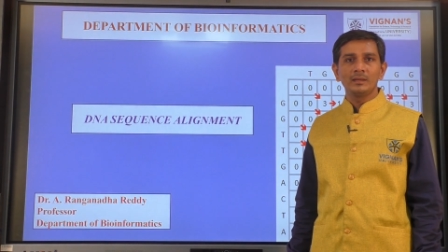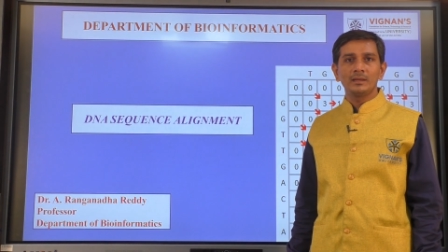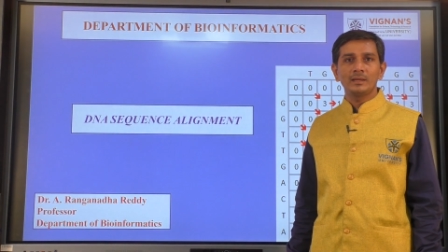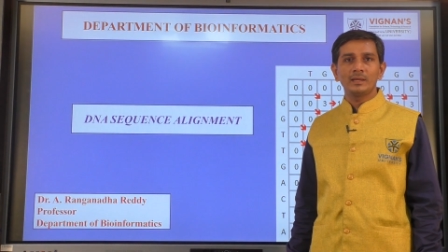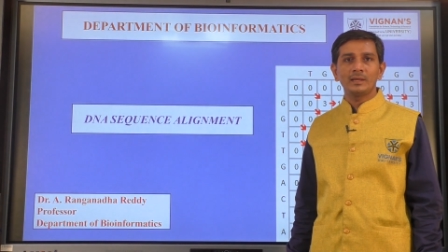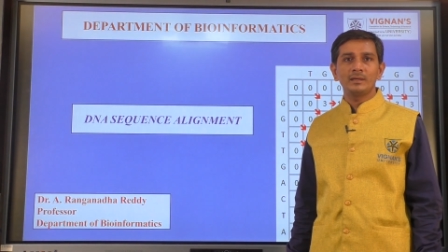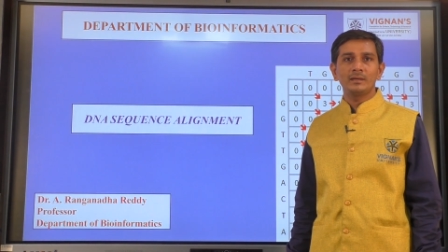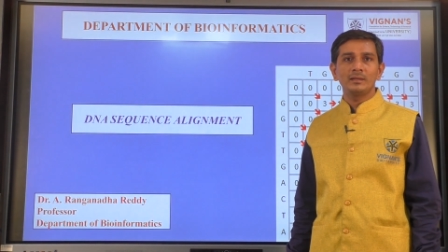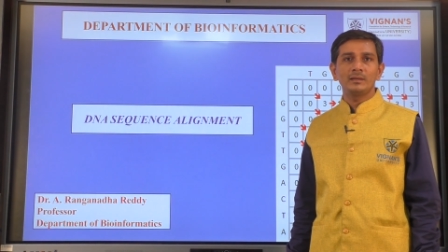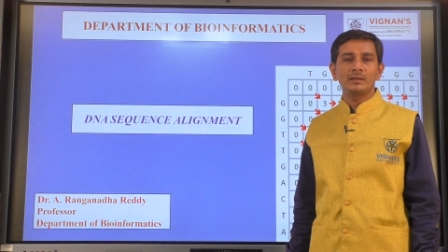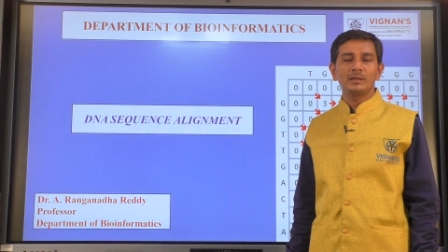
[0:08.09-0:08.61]

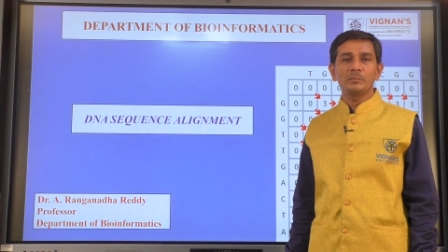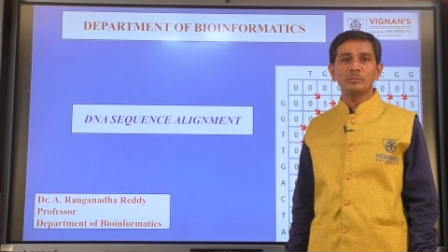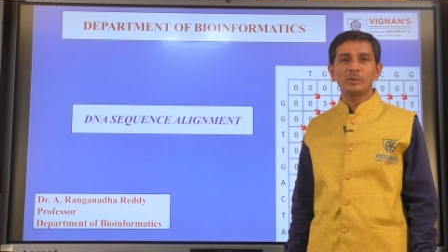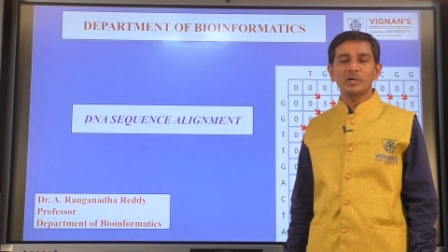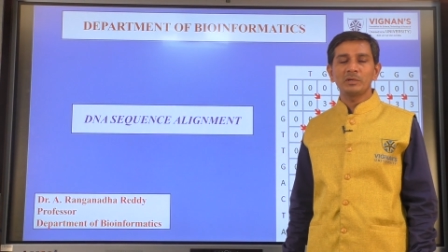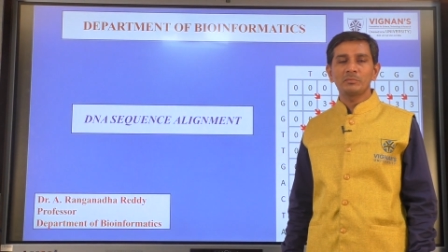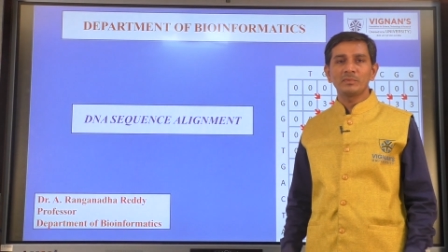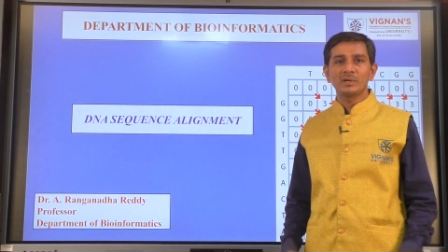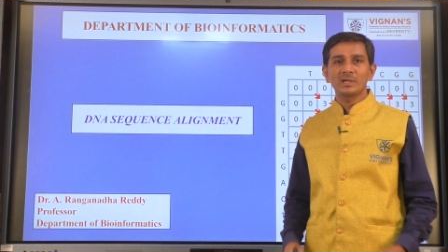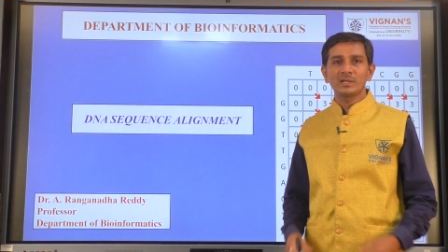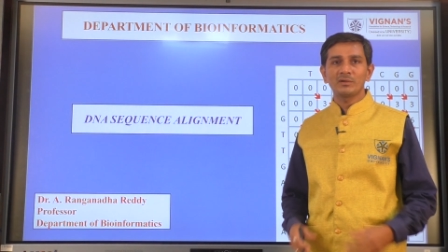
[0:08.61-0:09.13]
Head
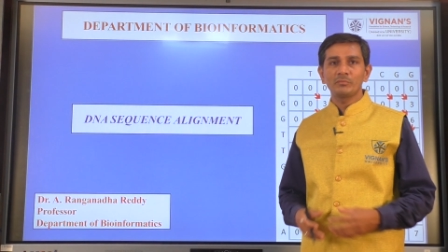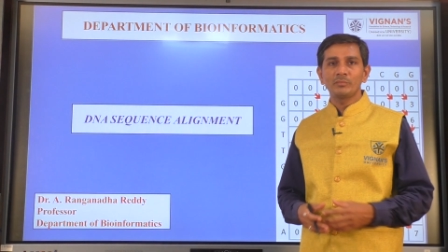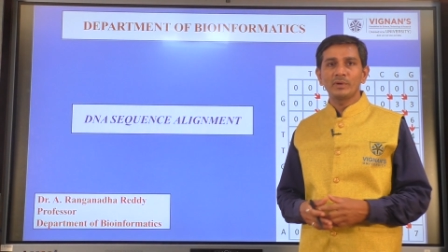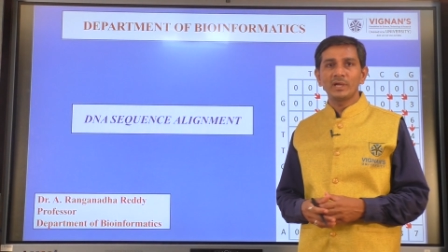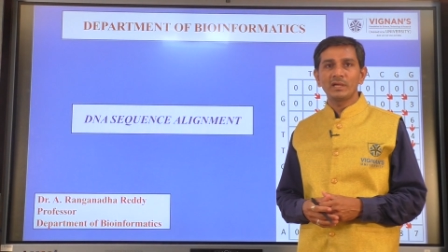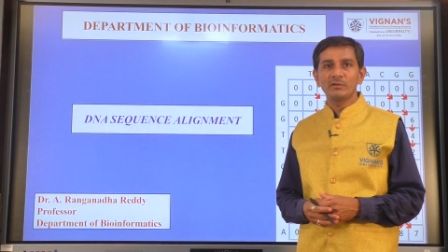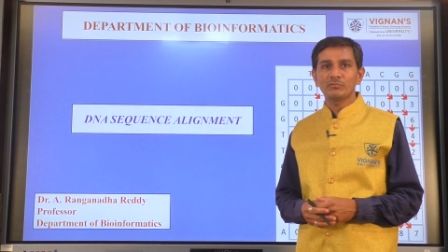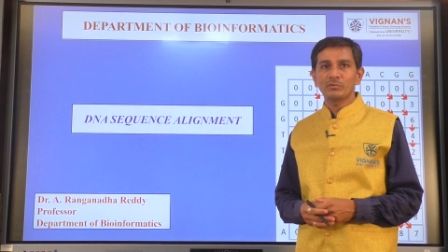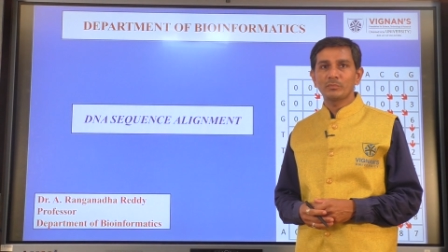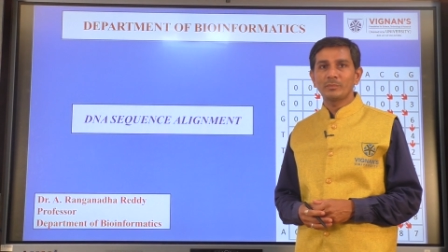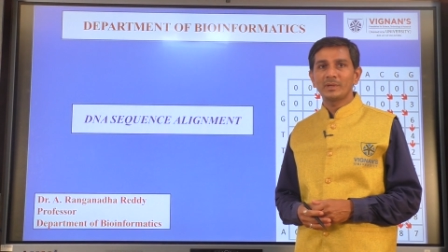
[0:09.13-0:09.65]
Department of
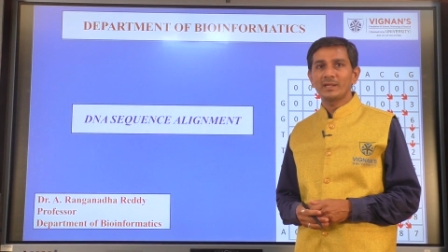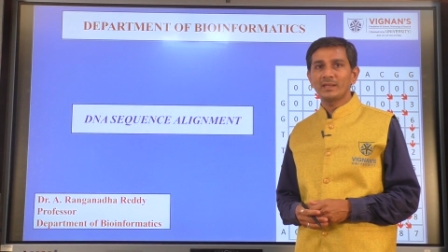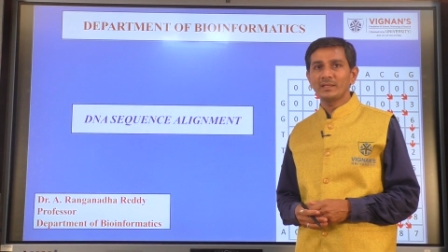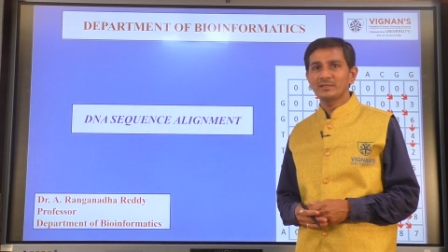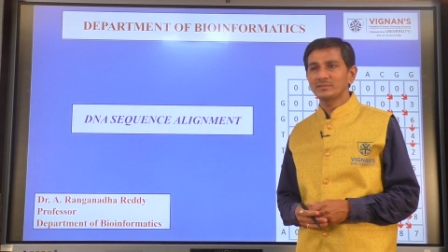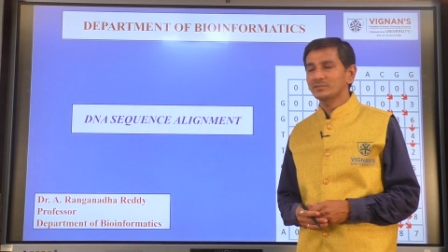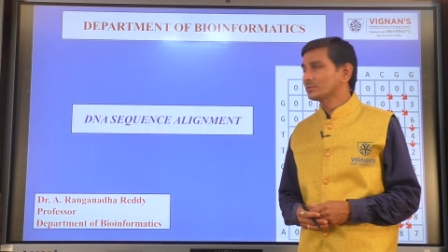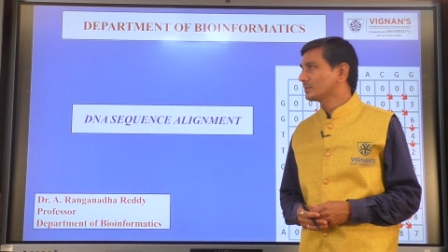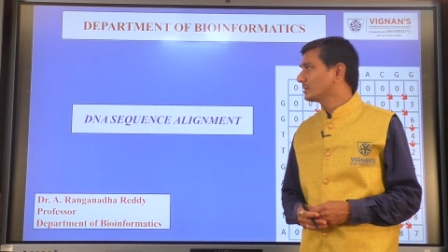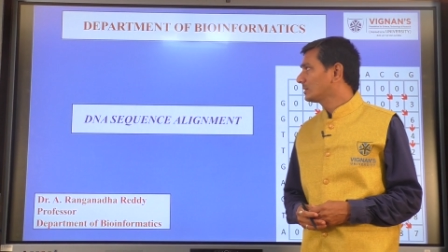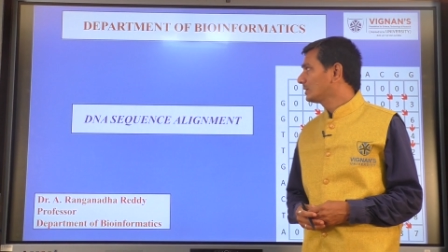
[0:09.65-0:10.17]
Bioinformatics.